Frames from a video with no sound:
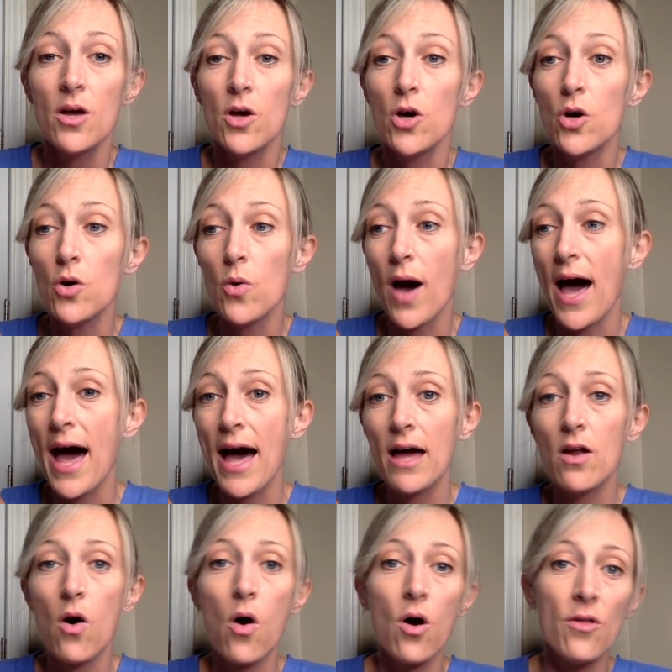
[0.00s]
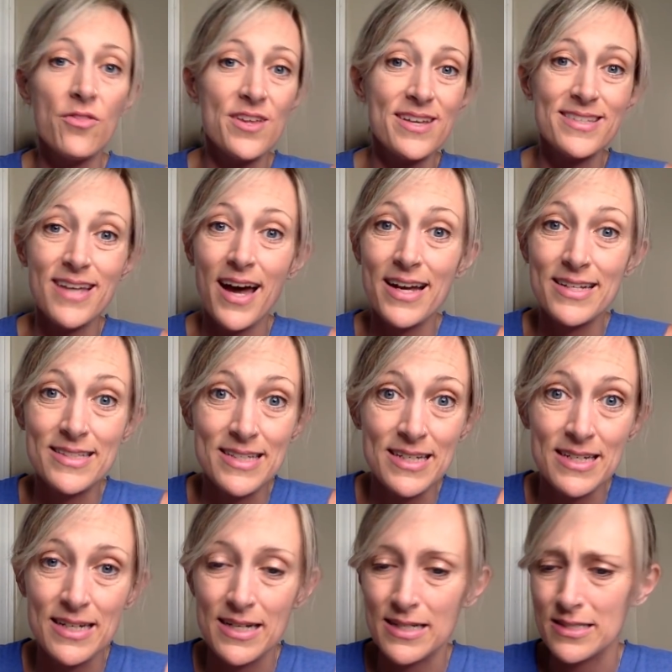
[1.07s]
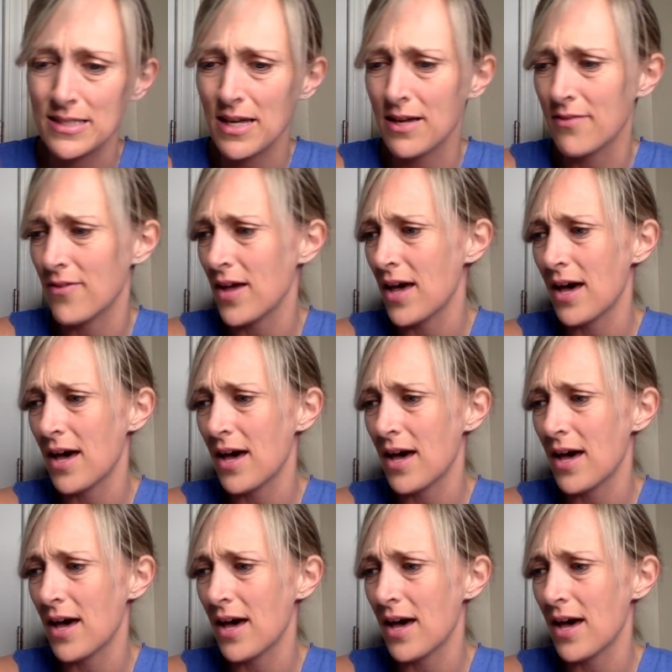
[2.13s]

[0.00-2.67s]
who had all these ideas of